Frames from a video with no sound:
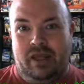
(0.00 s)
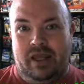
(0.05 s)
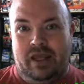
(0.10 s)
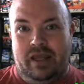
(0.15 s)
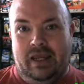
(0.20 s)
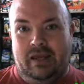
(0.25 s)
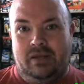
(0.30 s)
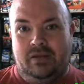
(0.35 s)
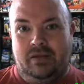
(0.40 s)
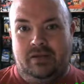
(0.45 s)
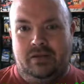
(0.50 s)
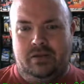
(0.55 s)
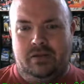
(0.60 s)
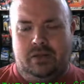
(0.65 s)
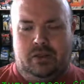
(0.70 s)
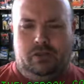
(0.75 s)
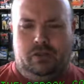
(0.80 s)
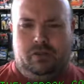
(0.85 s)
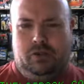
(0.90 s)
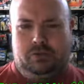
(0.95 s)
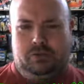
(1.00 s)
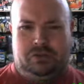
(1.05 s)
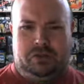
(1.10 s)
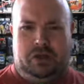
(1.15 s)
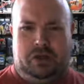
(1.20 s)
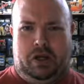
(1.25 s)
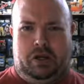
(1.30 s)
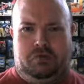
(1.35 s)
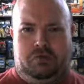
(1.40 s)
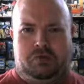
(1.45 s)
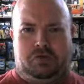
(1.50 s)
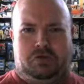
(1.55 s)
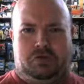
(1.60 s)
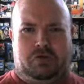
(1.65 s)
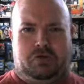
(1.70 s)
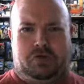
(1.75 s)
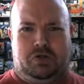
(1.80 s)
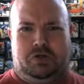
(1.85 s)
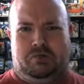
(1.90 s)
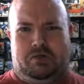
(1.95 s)
and, you know, I was
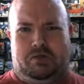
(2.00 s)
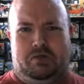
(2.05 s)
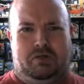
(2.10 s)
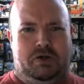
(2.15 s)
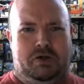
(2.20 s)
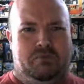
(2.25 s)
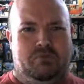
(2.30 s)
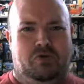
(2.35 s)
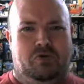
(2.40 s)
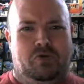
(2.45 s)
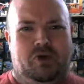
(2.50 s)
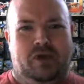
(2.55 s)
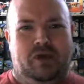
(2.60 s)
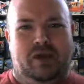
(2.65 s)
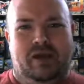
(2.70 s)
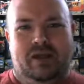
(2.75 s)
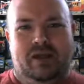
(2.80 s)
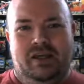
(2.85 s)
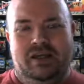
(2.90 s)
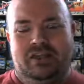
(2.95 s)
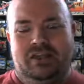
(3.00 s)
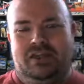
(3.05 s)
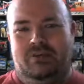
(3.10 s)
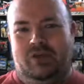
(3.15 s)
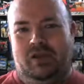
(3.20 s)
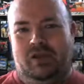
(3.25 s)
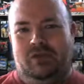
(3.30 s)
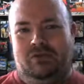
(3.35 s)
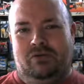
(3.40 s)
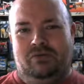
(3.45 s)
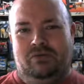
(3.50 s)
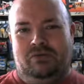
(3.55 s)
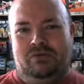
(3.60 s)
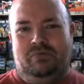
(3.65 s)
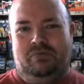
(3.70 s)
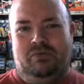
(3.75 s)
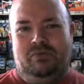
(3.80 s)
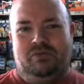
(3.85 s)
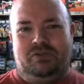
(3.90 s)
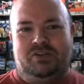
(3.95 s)
going to be a big boy, and so I loaned
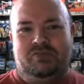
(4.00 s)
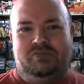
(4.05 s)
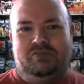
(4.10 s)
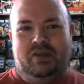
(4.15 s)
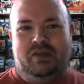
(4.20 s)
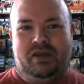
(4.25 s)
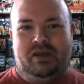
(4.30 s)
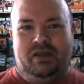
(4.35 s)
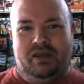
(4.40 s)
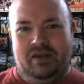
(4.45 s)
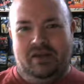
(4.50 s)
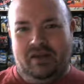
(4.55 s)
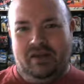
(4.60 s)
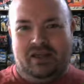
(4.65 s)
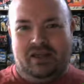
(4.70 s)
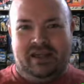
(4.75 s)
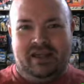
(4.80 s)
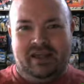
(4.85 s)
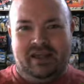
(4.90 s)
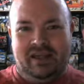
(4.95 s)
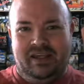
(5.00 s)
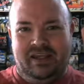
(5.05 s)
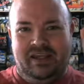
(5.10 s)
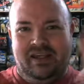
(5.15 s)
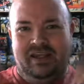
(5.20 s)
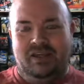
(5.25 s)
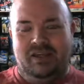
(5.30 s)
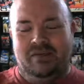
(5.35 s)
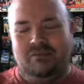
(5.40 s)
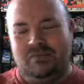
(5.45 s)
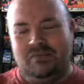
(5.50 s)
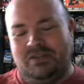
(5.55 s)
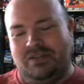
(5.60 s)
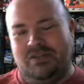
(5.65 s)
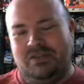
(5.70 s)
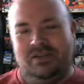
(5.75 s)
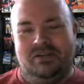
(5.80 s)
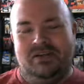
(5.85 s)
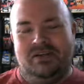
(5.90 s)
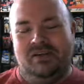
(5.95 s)
most of my kiddie
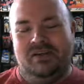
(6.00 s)
games